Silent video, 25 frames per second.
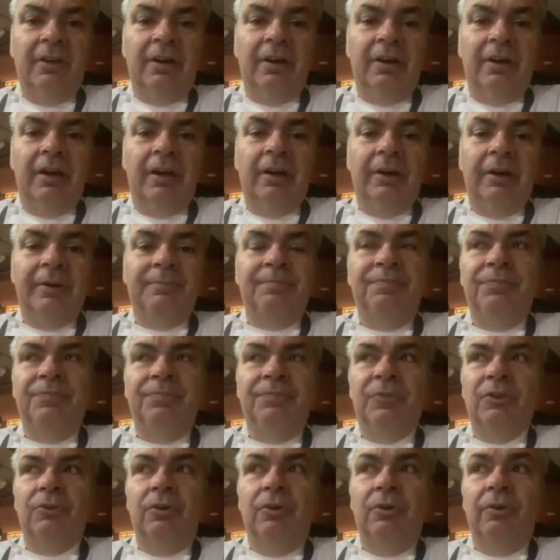
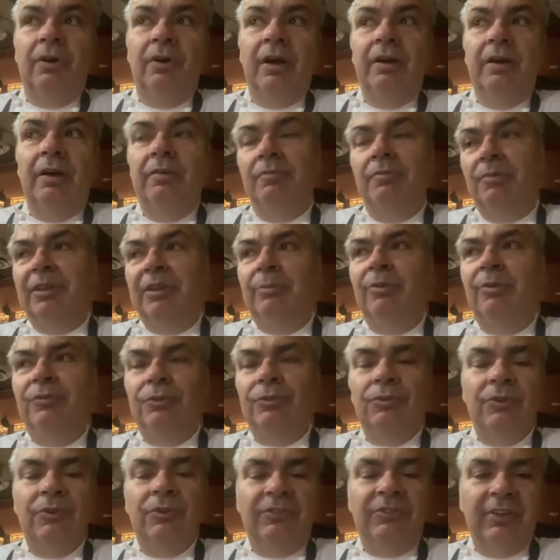when I moved
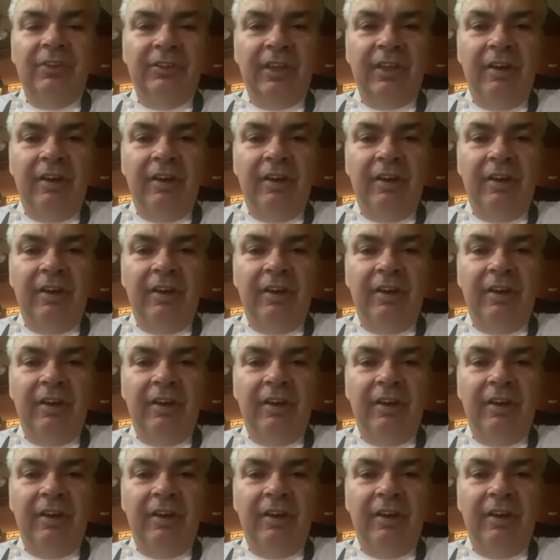to the States,